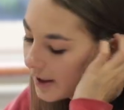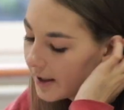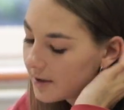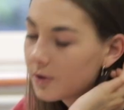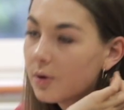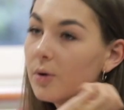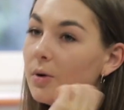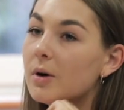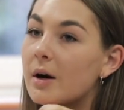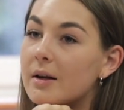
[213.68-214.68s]
has to be
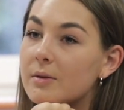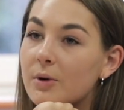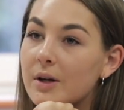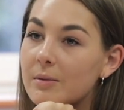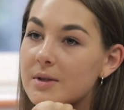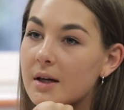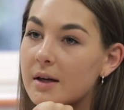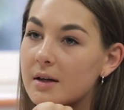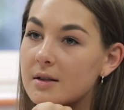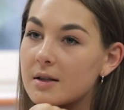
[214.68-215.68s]
an informed choice.